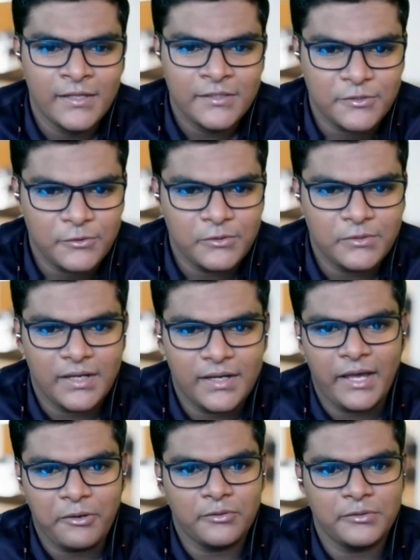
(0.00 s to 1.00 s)
So
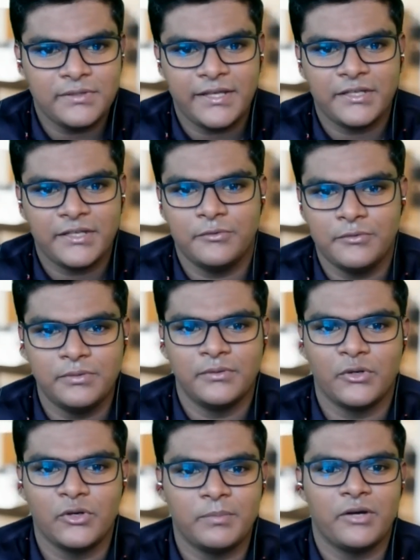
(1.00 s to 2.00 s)
uh, I'd also like to know